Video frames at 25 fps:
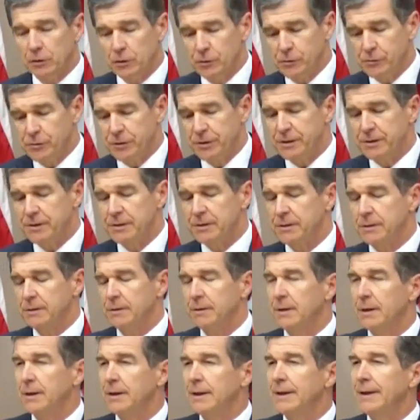loses,
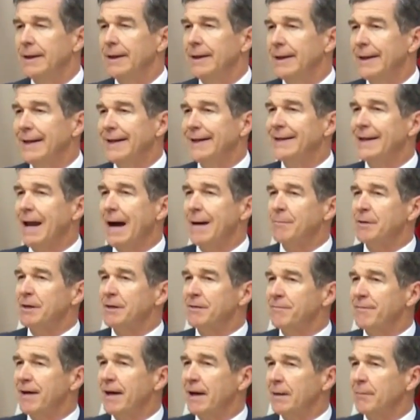economic
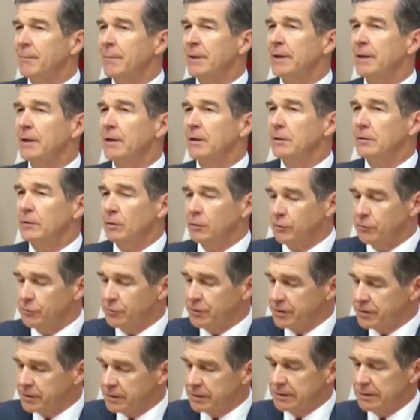development
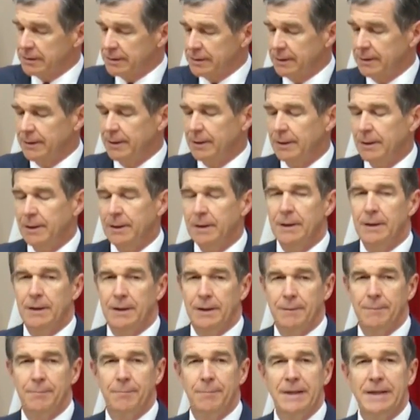loses,
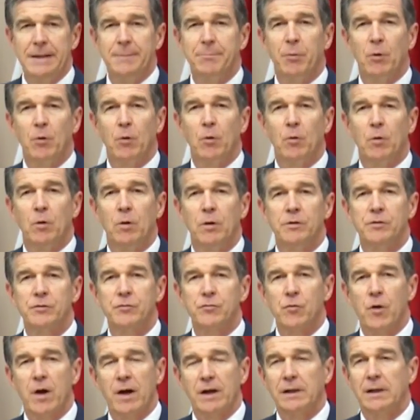people
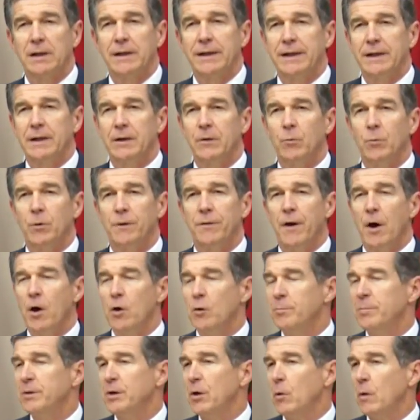struggling with
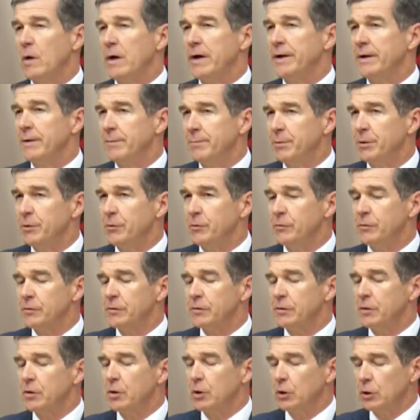opioid abuse